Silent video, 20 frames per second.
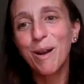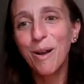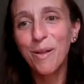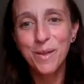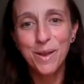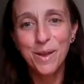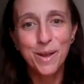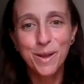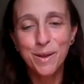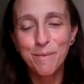
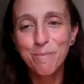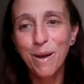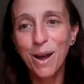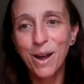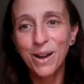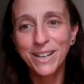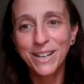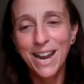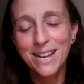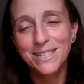All the
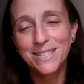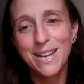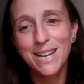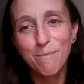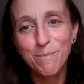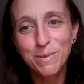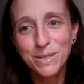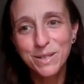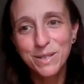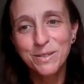podcast
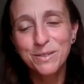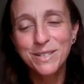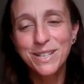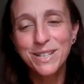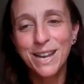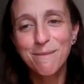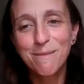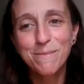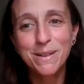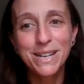
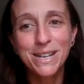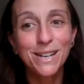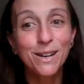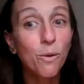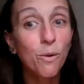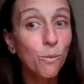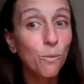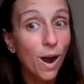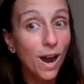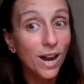episodes can
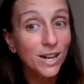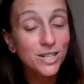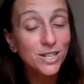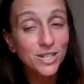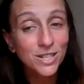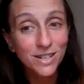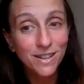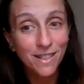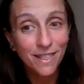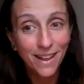be
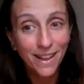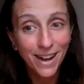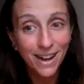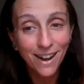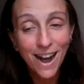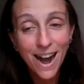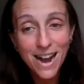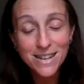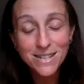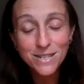watched
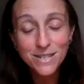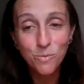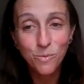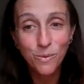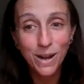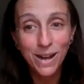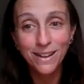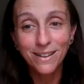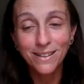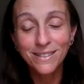there as
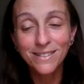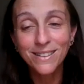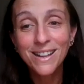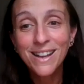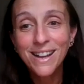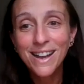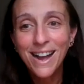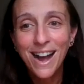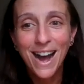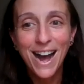
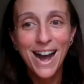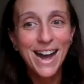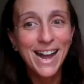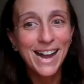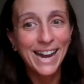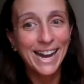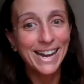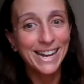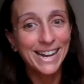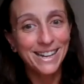well.
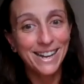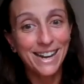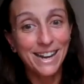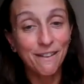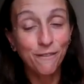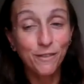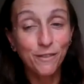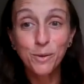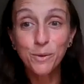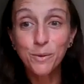And
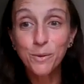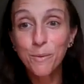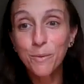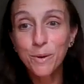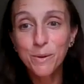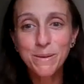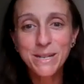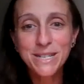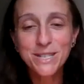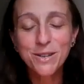if you
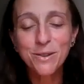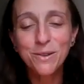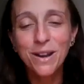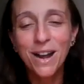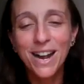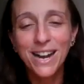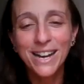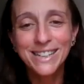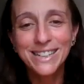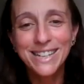would be so
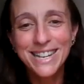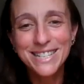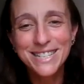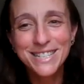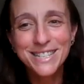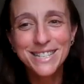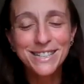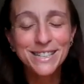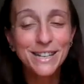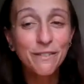kind
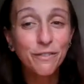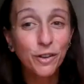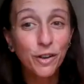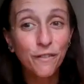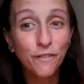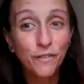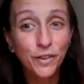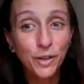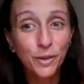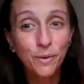as to leave a
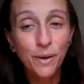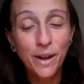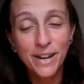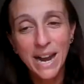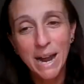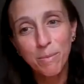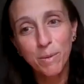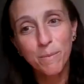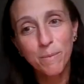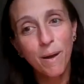review on
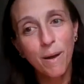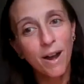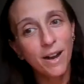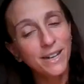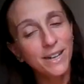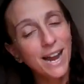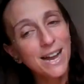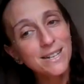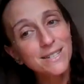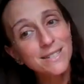Apple
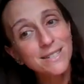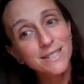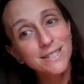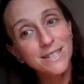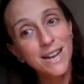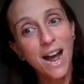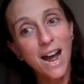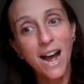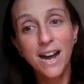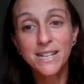
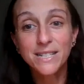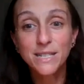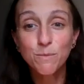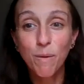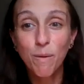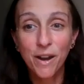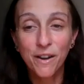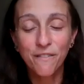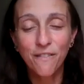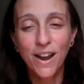Podcasts,
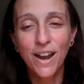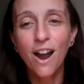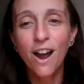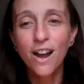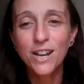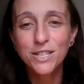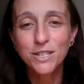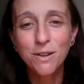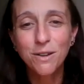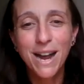Spotify
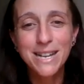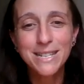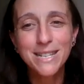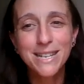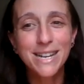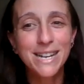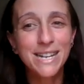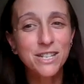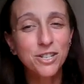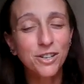also
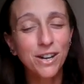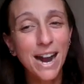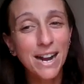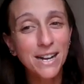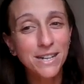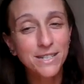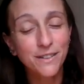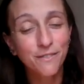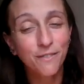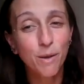has an
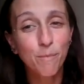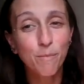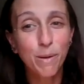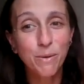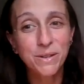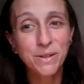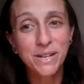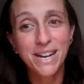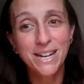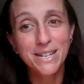interactive
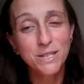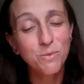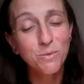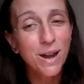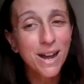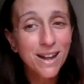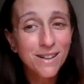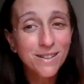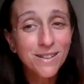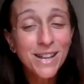component as
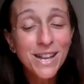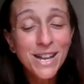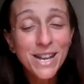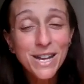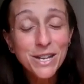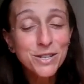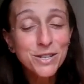well.